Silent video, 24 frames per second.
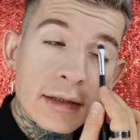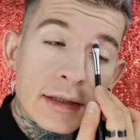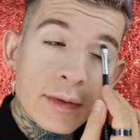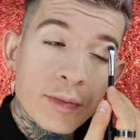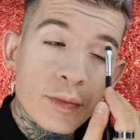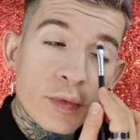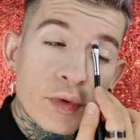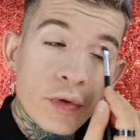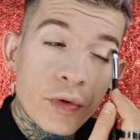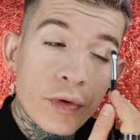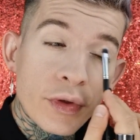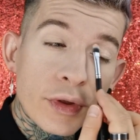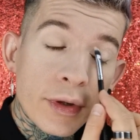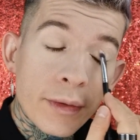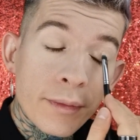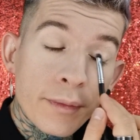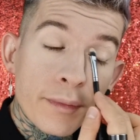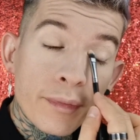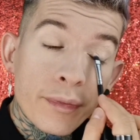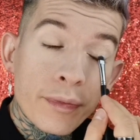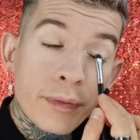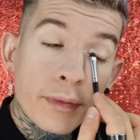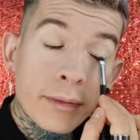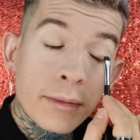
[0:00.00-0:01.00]
smooth
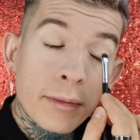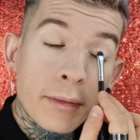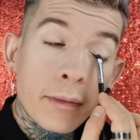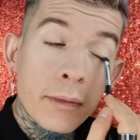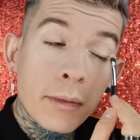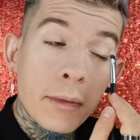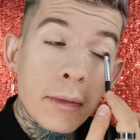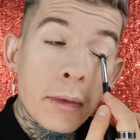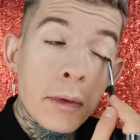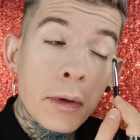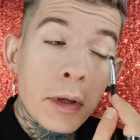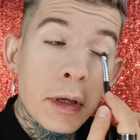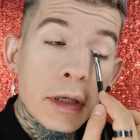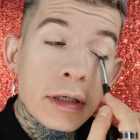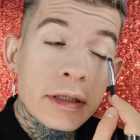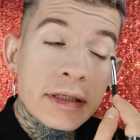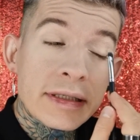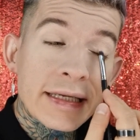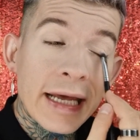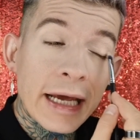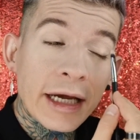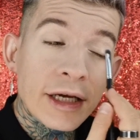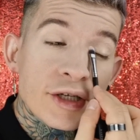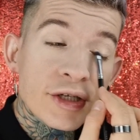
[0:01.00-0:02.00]

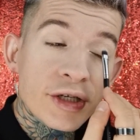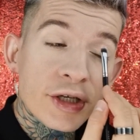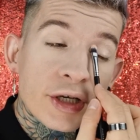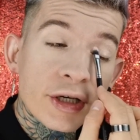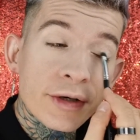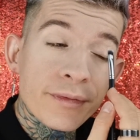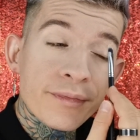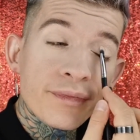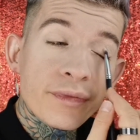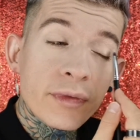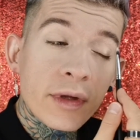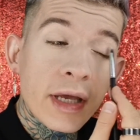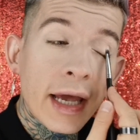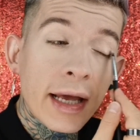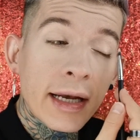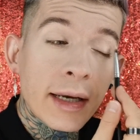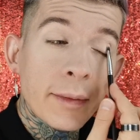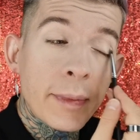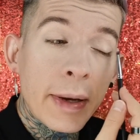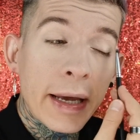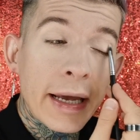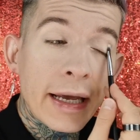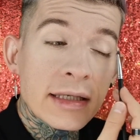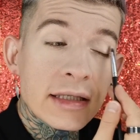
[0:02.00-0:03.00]
texture and
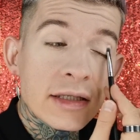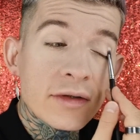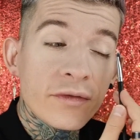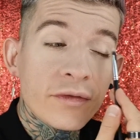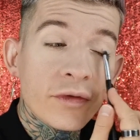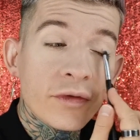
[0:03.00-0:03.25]
a base